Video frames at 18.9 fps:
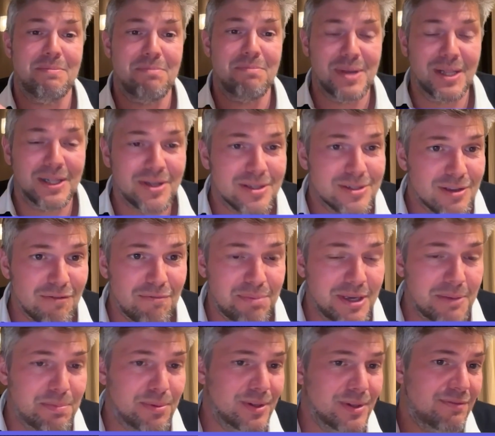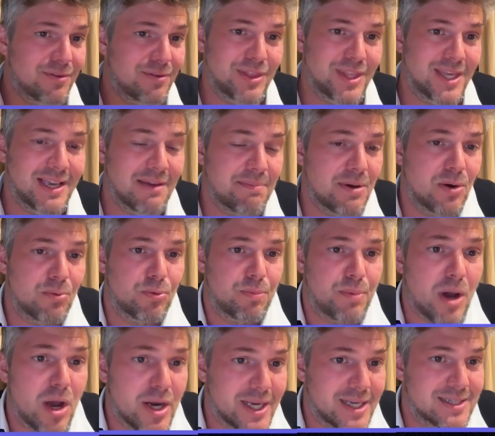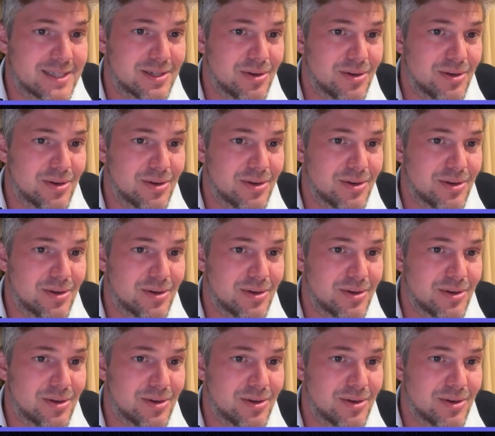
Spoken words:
billions of people. If you think about robotics,